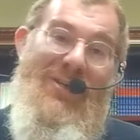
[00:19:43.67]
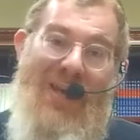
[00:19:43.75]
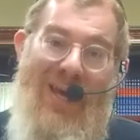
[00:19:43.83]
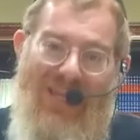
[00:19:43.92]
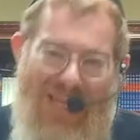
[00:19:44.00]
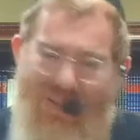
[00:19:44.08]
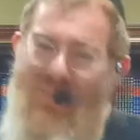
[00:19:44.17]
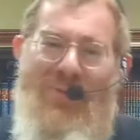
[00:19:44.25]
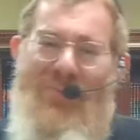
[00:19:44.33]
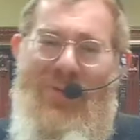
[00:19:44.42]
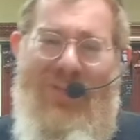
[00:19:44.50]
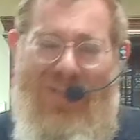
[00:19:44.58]
and that's what we
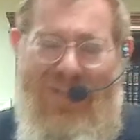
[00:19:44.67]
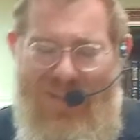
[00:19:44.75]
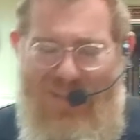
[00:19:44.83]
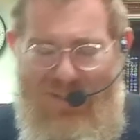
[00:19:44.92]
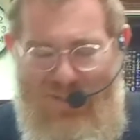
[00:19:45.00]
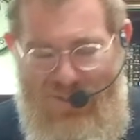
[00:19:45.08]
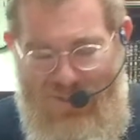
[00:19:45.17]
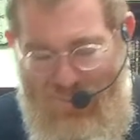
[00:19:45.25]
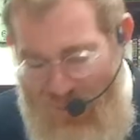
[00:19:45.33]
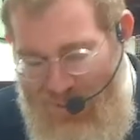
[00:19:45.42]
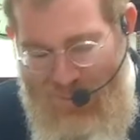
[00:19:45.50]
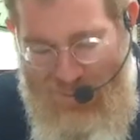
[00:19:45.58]
really need to
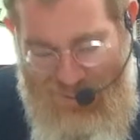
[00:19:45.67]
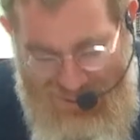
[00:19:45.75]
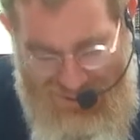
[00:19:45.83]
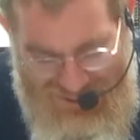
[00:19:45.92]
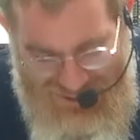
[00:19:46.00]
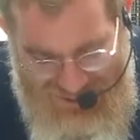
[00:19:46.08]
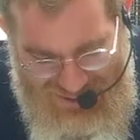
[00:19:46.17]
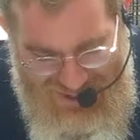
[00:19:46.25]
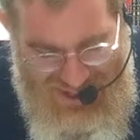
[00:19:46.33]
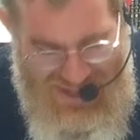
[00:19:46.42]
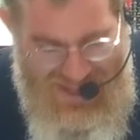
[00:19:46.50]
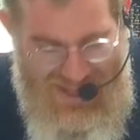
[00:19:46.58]
run a world.
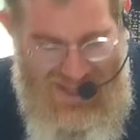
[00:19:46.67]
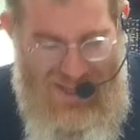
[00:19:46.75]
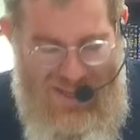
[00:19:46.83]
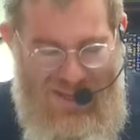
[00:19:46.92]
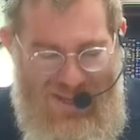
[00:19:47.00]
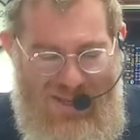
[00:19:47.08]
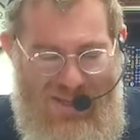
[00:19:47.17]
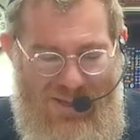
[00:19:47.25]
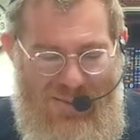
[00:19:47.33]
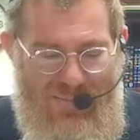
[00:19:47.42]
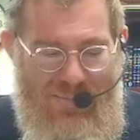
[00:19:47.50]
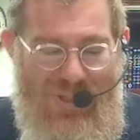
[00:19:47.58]

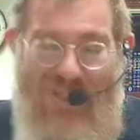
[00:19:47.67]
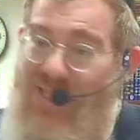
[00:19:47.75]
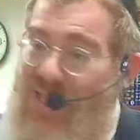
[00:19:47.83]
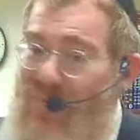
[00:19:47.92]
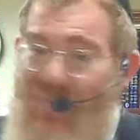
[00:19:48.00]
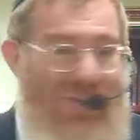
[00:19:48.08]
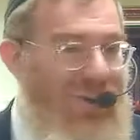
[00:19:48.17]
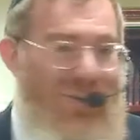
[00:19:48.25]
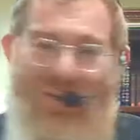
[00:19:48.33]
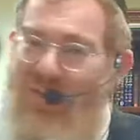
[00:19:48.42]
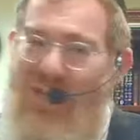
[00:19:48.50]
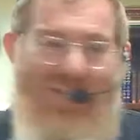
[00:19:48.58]
But Sefer
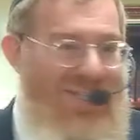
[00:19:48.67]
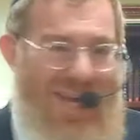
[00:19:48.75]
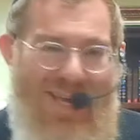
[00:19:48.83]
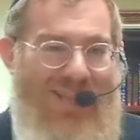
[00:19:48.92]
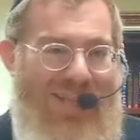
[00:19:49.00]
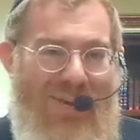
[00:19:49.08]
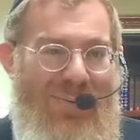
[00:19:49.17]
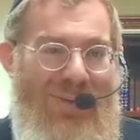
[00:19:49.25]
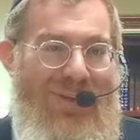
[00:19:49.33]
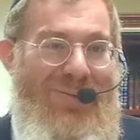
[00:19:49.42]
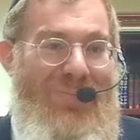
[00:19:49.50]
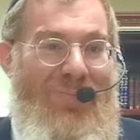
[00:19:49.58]
Yona doesn't end that way.
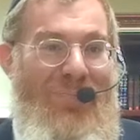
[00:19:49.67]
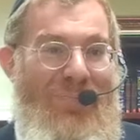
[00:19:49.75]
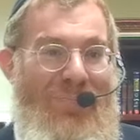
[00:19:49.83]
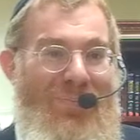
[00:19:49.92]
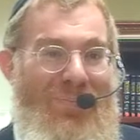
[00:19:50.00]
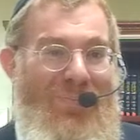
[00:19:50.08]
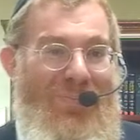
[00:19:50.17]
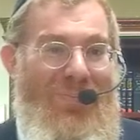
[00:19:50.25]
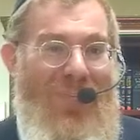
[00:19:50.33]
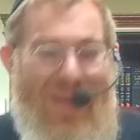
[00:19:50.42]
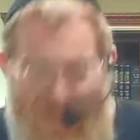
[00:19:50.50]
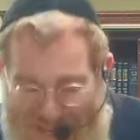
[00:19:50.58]

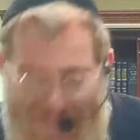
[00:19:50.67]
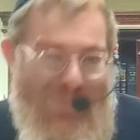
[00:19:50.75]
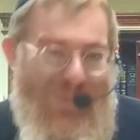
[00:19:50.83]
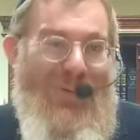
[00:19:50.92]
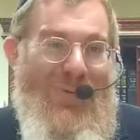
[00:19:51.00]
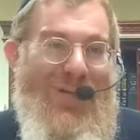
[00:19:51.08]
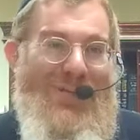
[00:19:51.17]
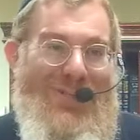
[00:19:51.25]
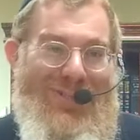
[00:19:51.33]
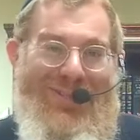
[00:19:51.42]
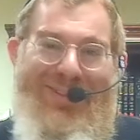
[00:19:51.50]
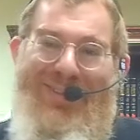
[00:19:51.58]
It ends with a
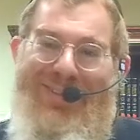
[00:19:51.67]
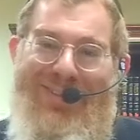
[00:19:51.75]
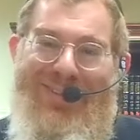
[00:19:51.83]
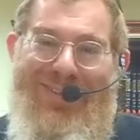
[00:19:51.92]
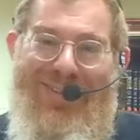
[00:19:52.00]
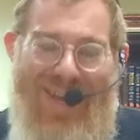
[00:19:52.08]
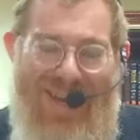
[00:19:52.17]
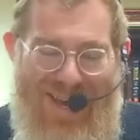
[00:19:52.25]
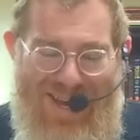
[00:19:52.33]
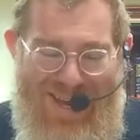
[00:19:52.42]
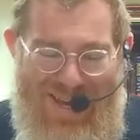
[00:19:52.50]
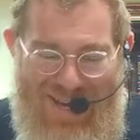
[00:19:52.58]
question.
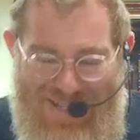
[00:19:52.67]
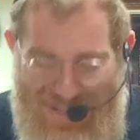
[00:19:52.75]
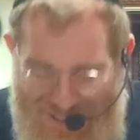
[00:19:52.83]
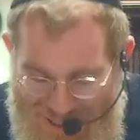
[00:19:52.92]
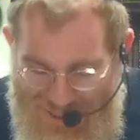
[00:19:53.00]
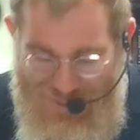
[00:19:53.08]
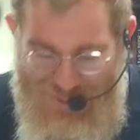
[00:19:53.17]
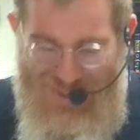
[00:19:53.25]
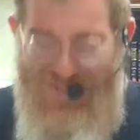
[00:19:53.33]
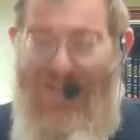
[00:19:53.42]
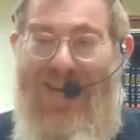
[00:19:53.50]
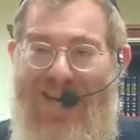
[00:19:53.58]
It's an
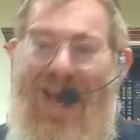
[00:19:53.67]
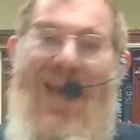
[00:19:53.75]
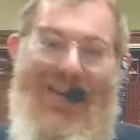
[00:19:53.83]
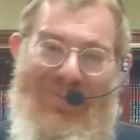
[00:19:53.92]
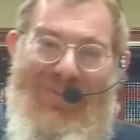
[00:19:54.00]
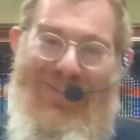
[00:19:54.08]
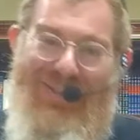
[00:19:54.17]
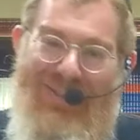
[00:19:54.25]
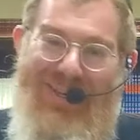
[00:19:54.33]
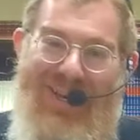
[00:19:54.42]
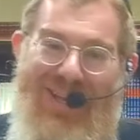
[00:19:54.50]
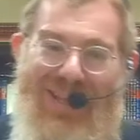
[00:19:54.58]
interesting dichotomy
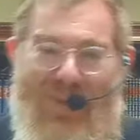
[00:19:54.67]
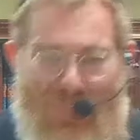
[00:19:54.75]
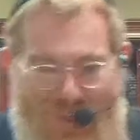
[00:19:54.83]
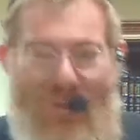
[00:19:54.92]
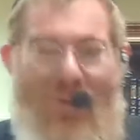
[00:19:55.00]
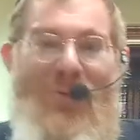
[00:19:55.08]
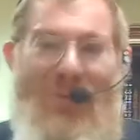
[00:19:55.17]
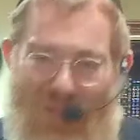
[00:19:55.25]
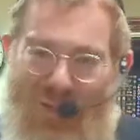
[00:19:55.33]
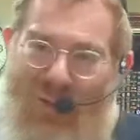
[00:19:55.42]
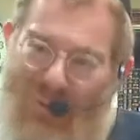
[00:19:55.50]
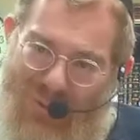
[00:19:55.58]
that we know that
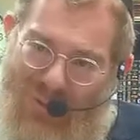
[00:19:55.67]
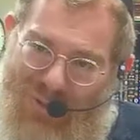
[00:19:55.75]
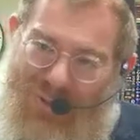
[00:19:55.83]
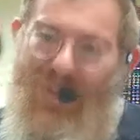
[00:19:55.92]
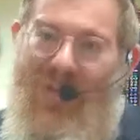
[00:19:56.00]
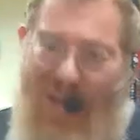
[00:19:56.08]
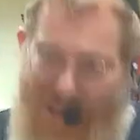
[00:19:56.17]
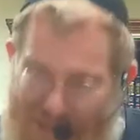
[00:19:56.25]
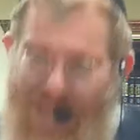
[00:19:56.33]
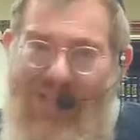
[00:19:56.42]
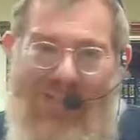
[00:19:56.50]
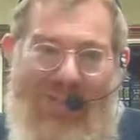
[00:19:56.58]
Yona
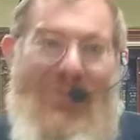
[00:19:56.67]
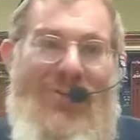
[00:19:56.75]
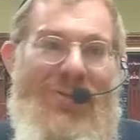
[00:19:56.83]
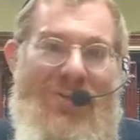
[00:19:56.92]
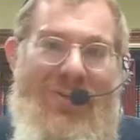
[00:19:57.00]
answered,